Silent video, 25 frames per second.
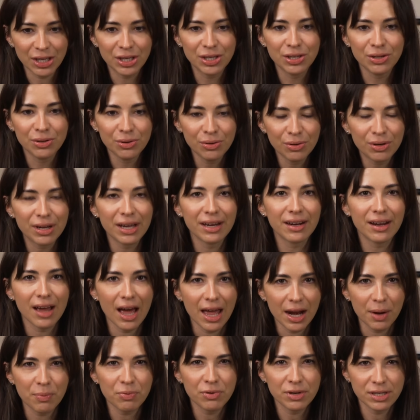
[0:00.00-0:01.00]
you can
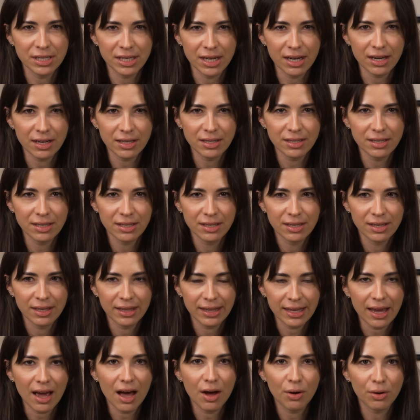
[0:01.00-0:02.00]
kind of predict
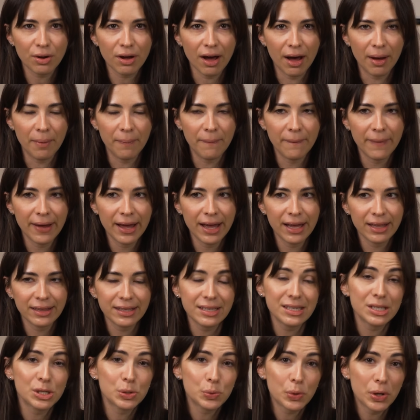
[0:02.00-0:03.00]
the outcome
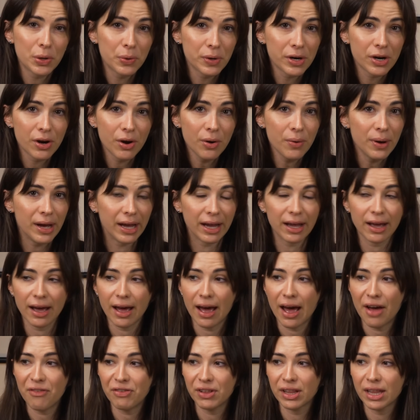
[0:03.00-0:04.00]
this is where we're going.
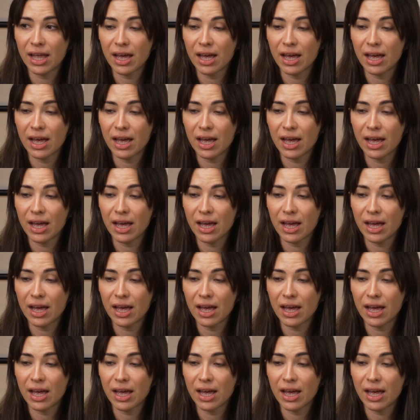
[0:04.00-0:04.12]
I feel